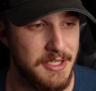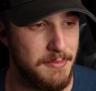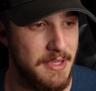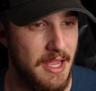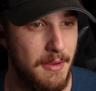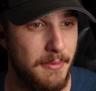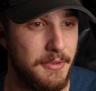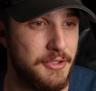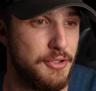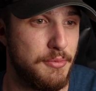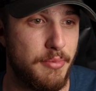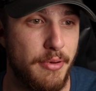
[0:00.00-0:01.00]
To be able
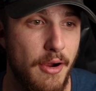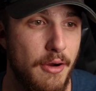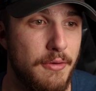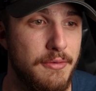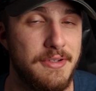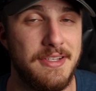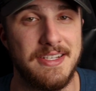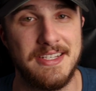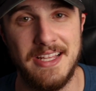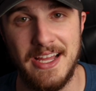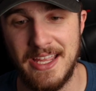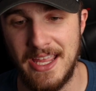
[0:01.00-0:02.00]
to prone, to
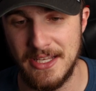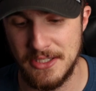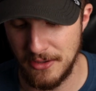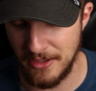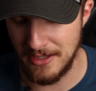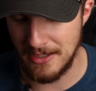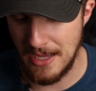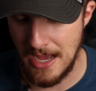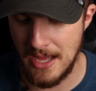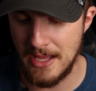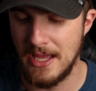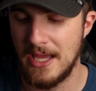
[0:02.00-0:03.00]
slide cancel, and
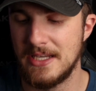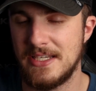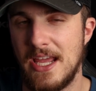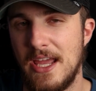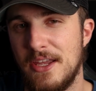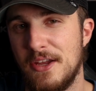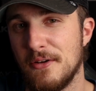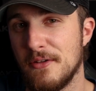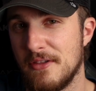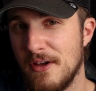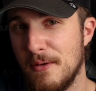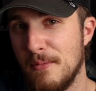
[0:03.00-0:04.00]
not take your
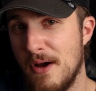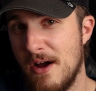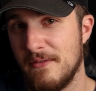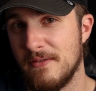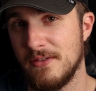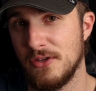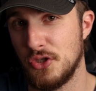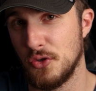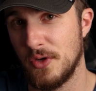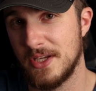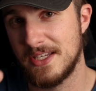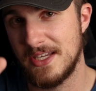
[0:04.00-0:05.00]
thumb off of the
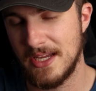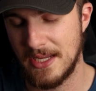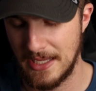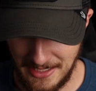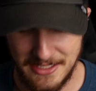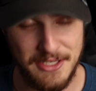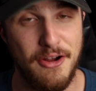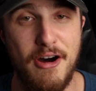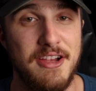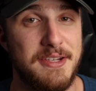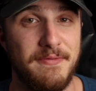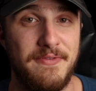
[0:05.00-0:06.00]
joystick, it's an
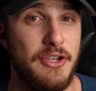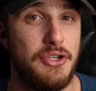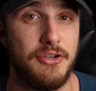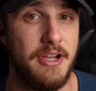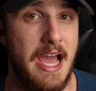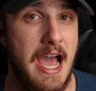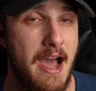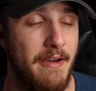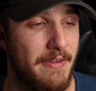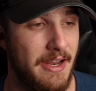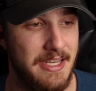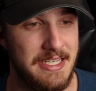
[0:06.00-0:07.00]
awesome feature to
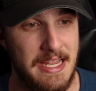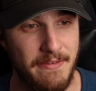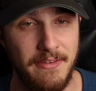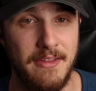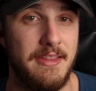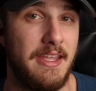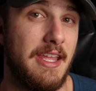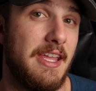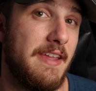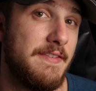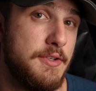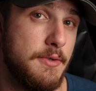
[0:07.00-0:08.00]
have, and I definitely think
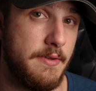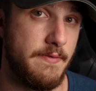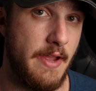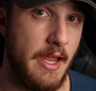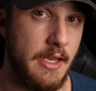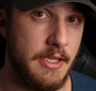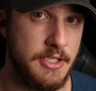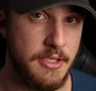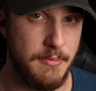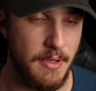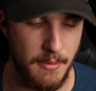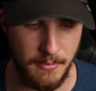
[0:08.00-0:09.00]
it gives you advantage
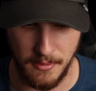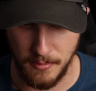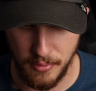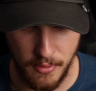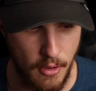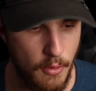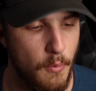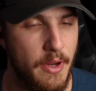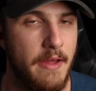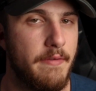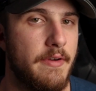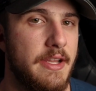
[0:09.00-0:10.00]
to be able to prone,
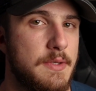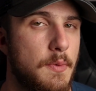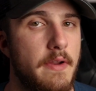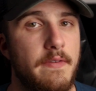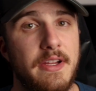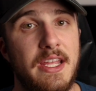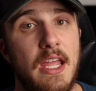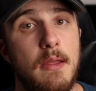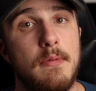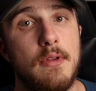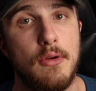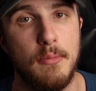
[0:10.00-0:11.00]
whatever it is, whatever
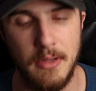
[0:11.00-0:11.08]
game you're